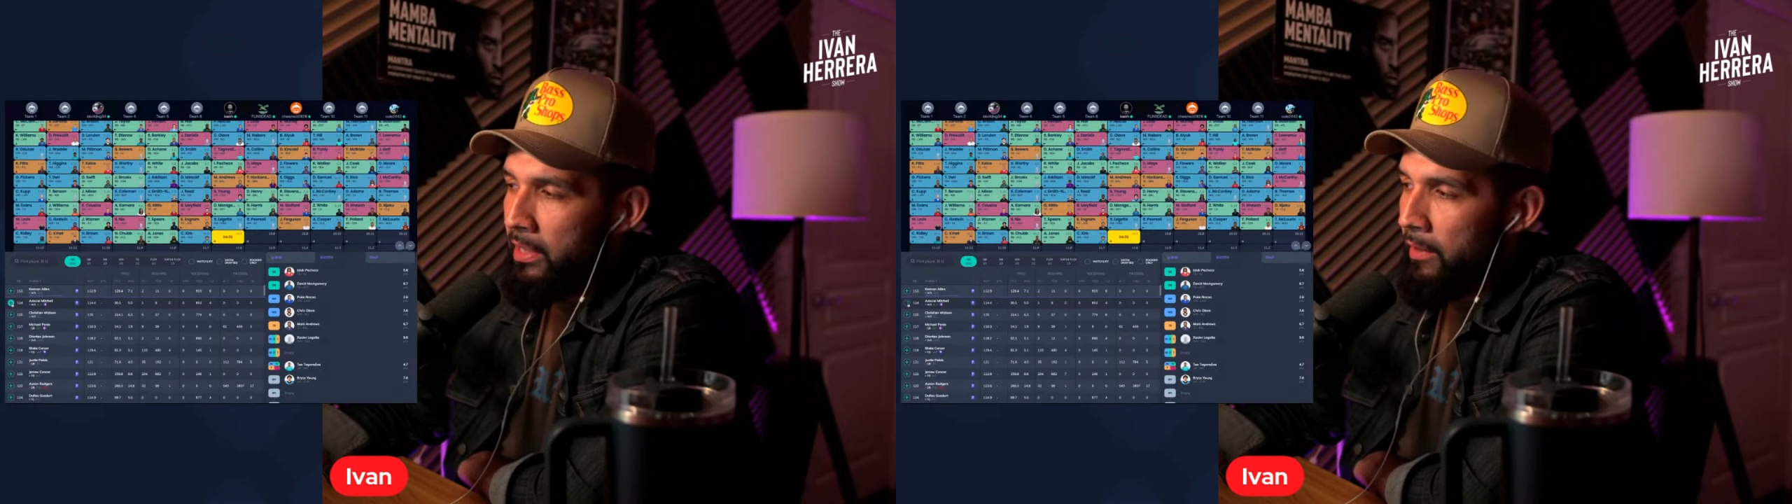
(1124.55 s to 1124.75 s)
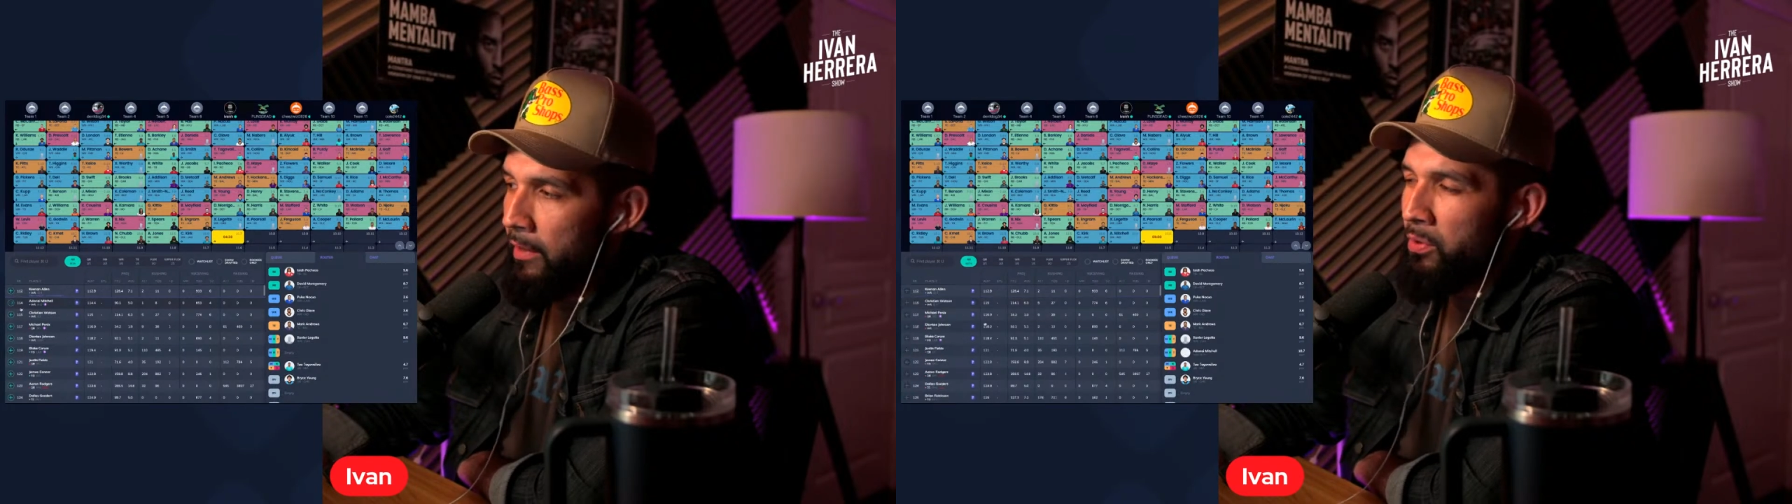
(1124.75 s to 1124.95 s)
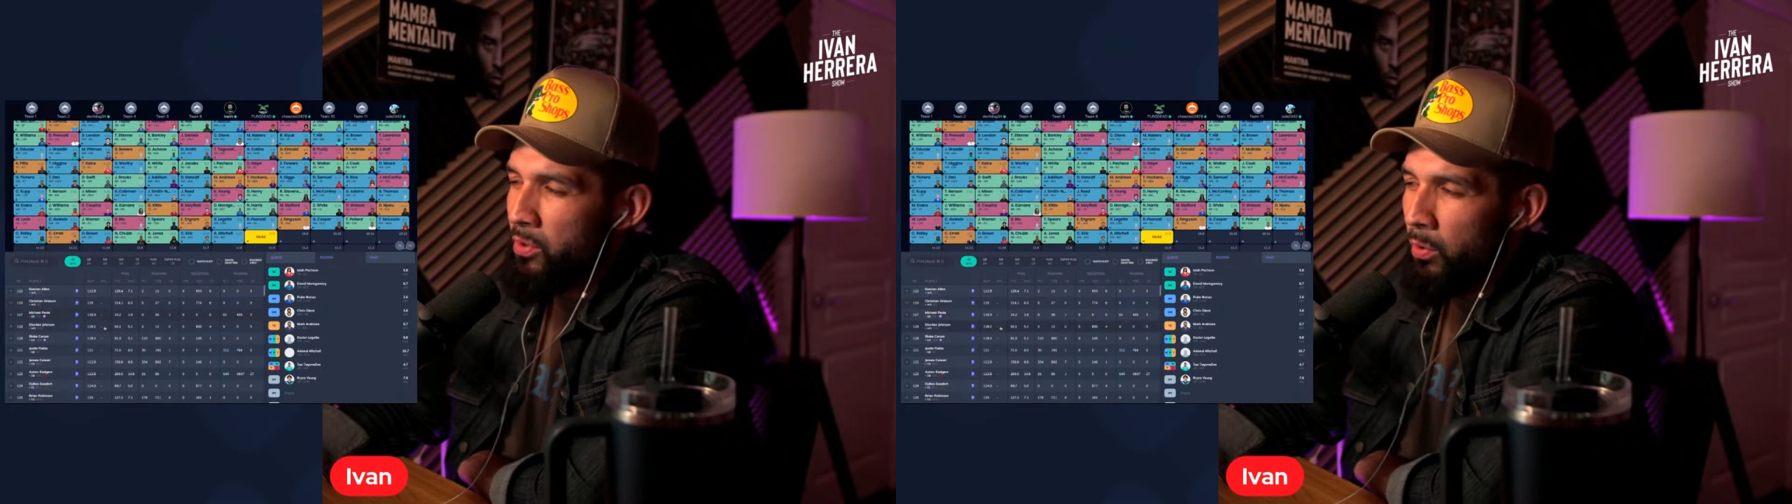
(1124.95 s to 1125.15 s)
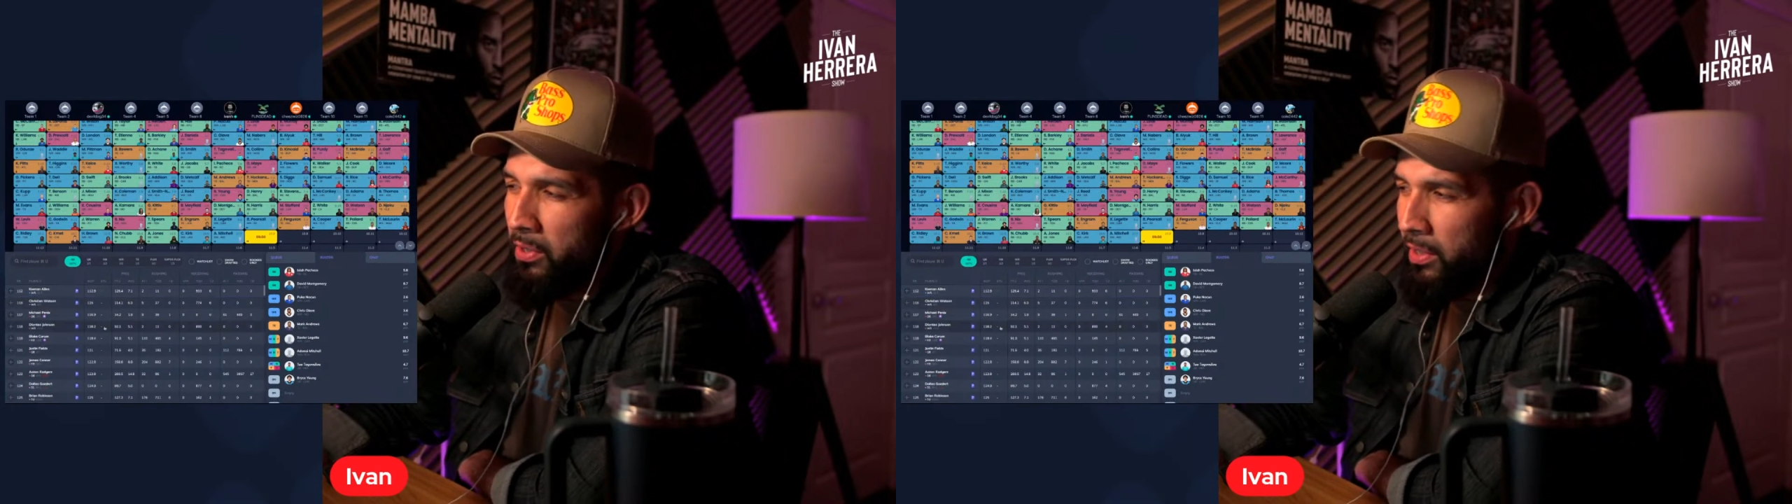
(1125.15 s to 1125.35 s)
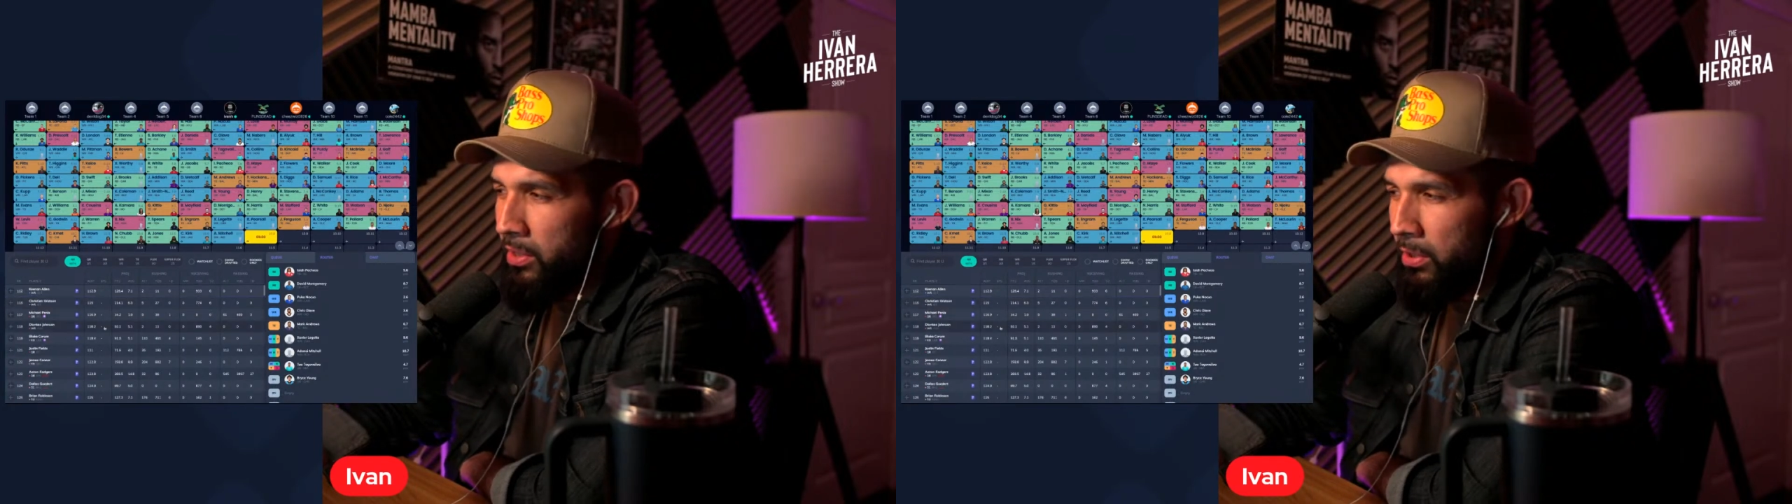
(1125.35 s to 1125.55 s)
And of course, is
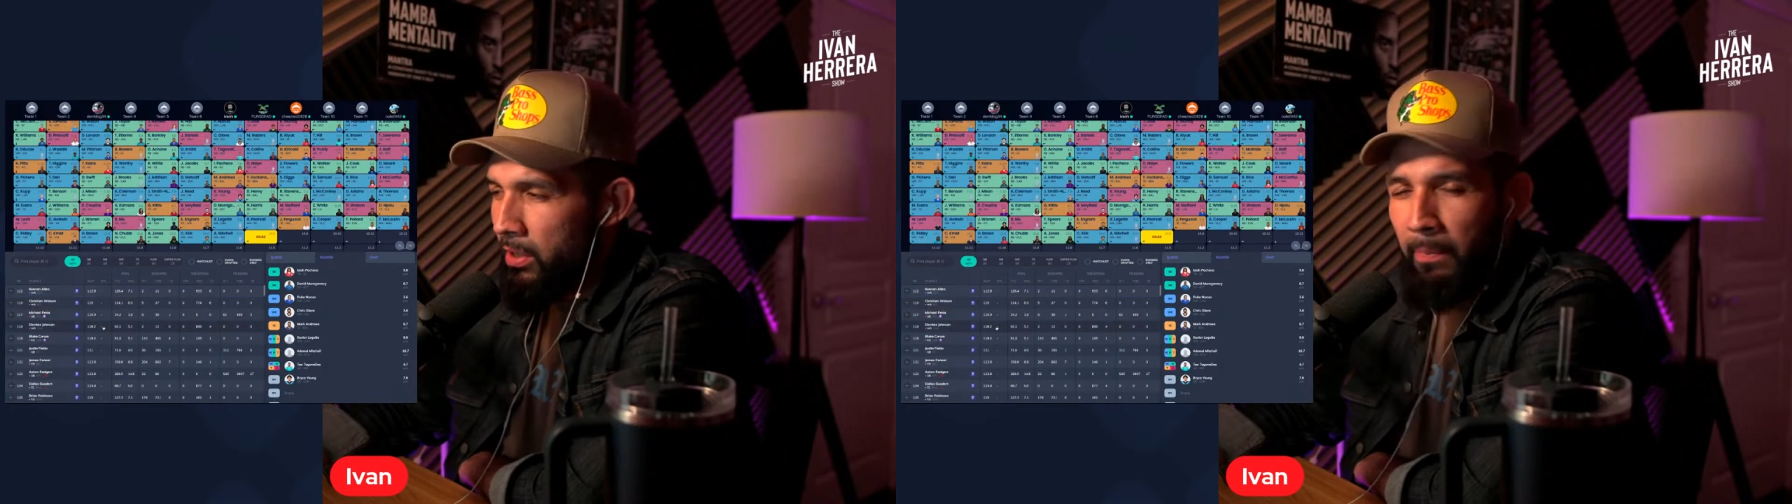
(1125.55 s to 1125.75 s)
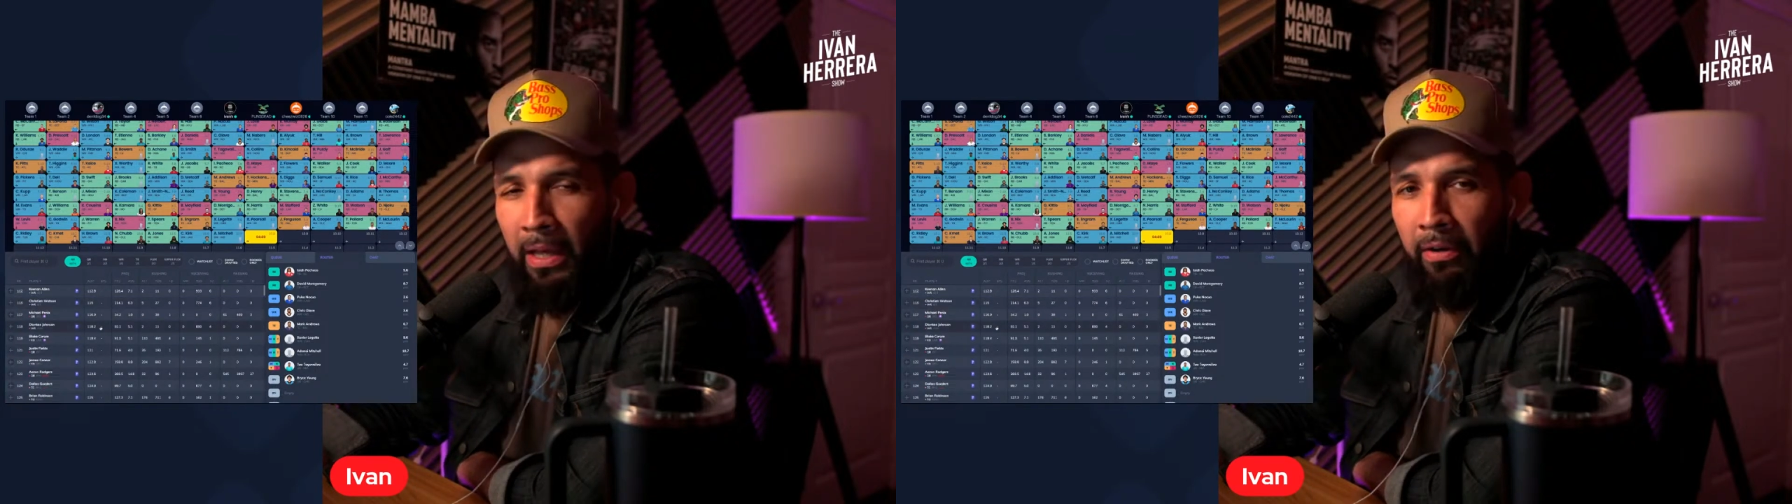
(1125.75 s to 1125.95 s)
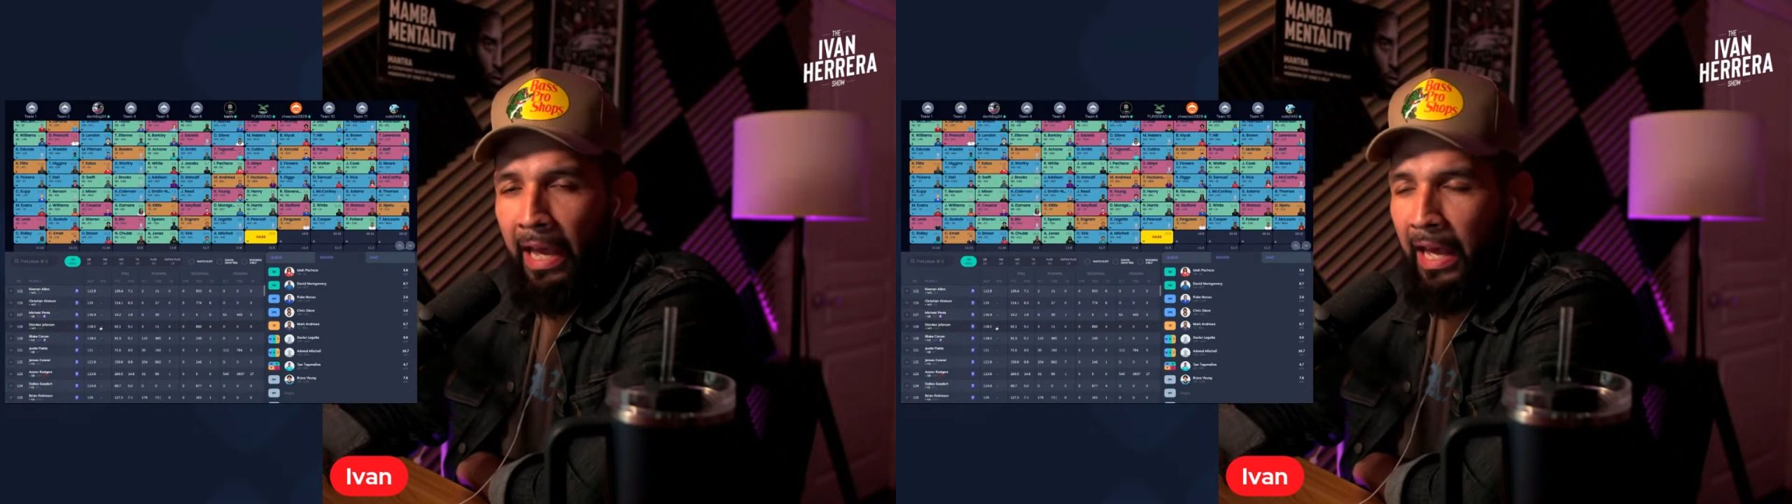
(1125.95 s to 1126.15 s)
always concerned about